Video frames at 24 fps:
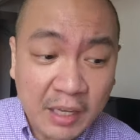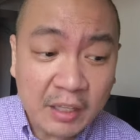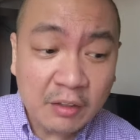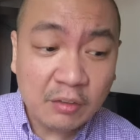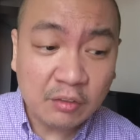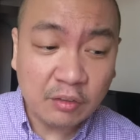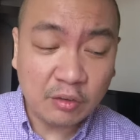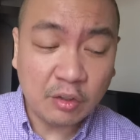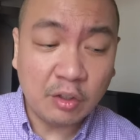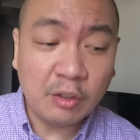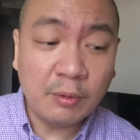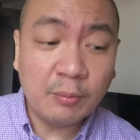
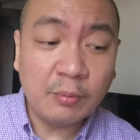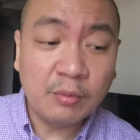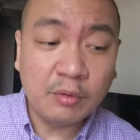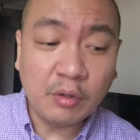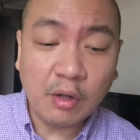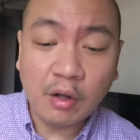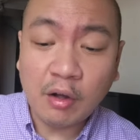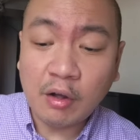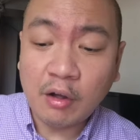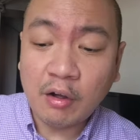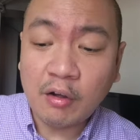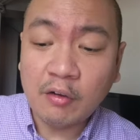in
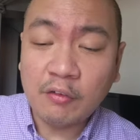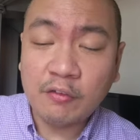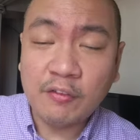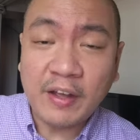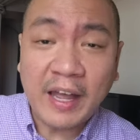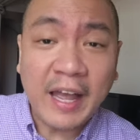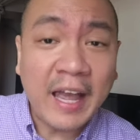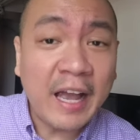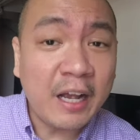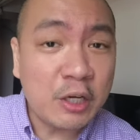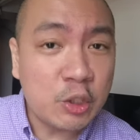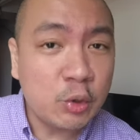terms of
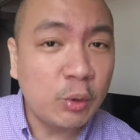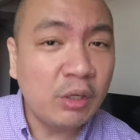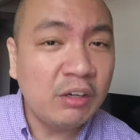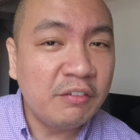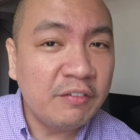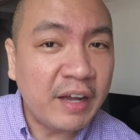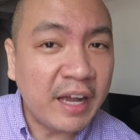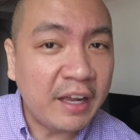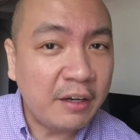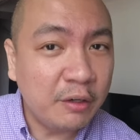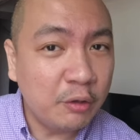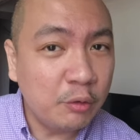
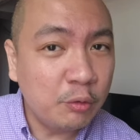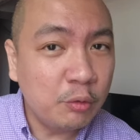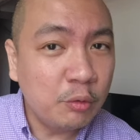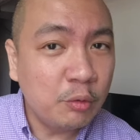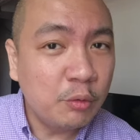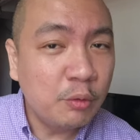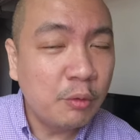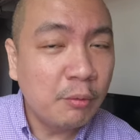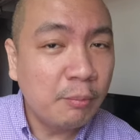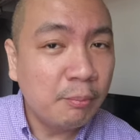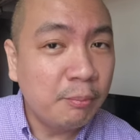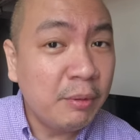actual
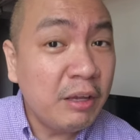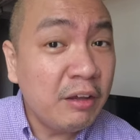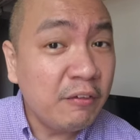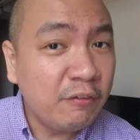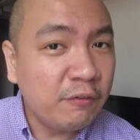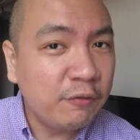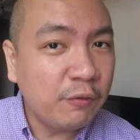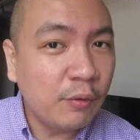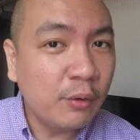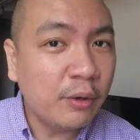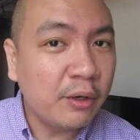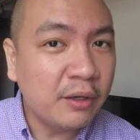value
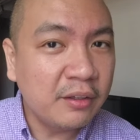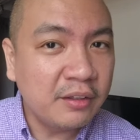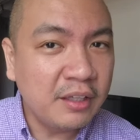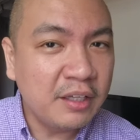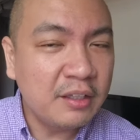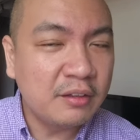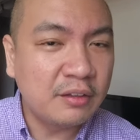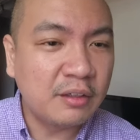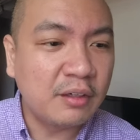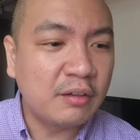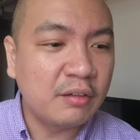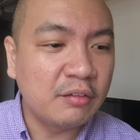before
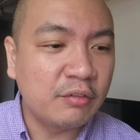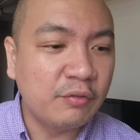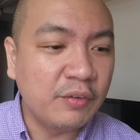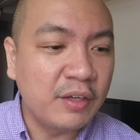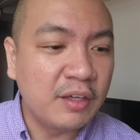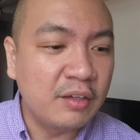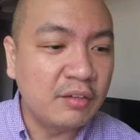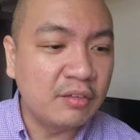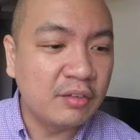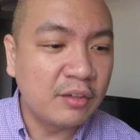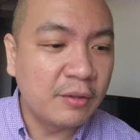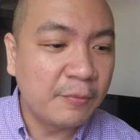the trust
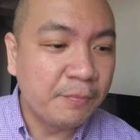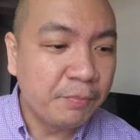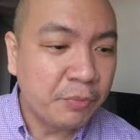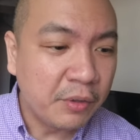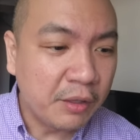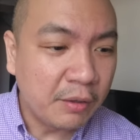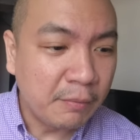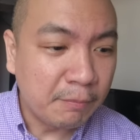fees,